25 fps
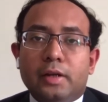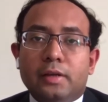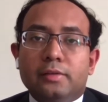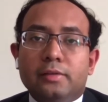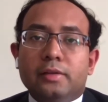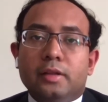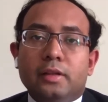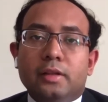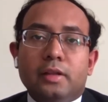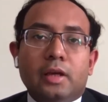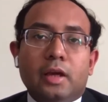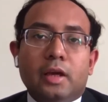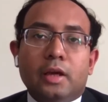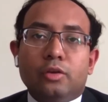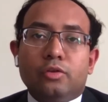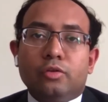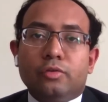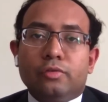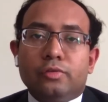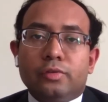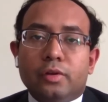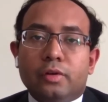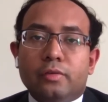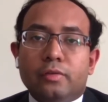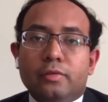In the case of
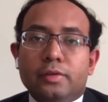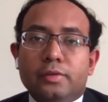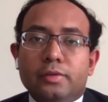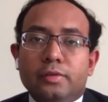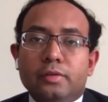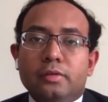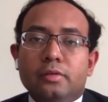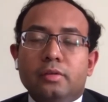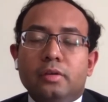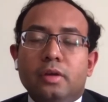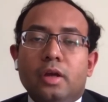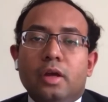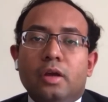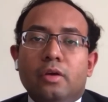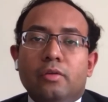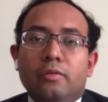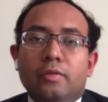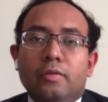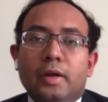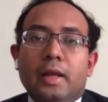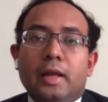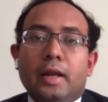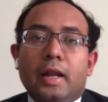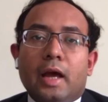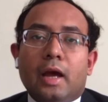services, we
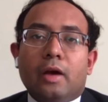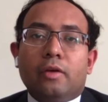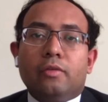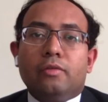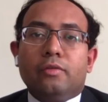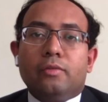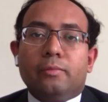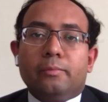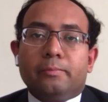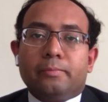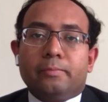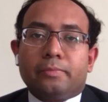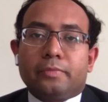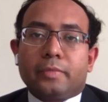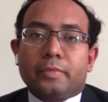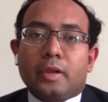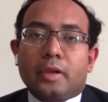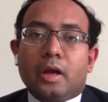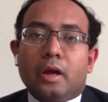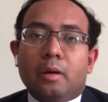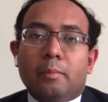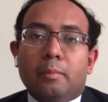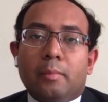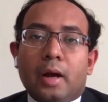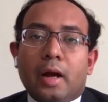can have a
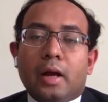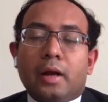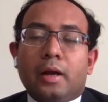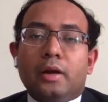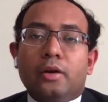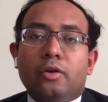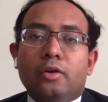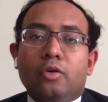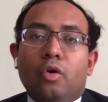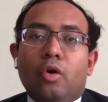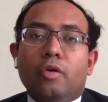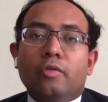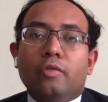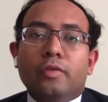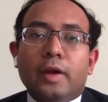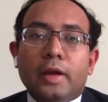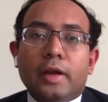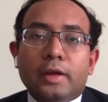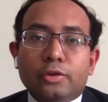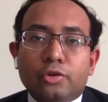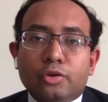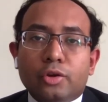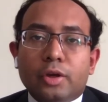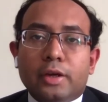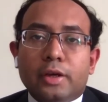market of
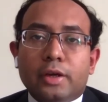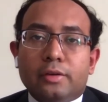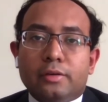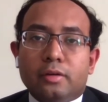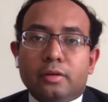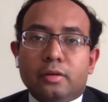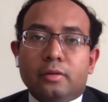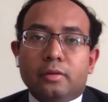education.